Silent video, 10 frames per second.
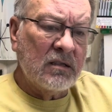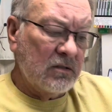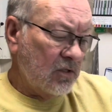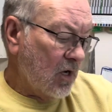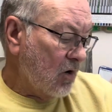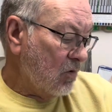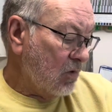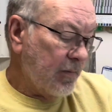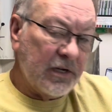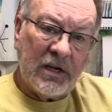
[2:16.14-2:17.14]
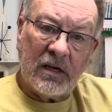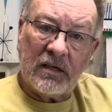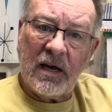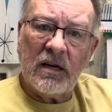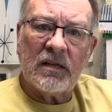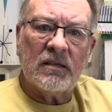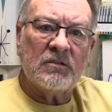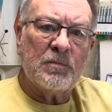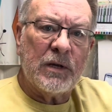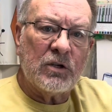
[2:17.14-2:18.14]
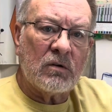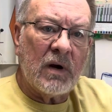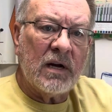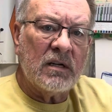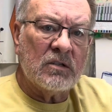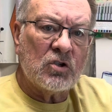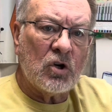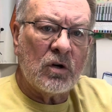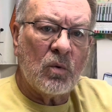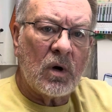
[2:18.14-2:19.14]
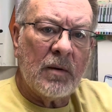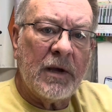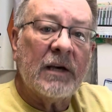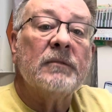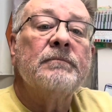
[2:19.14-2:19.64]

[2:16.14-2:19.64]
So let me take you down and spin you around and show you where I'm at.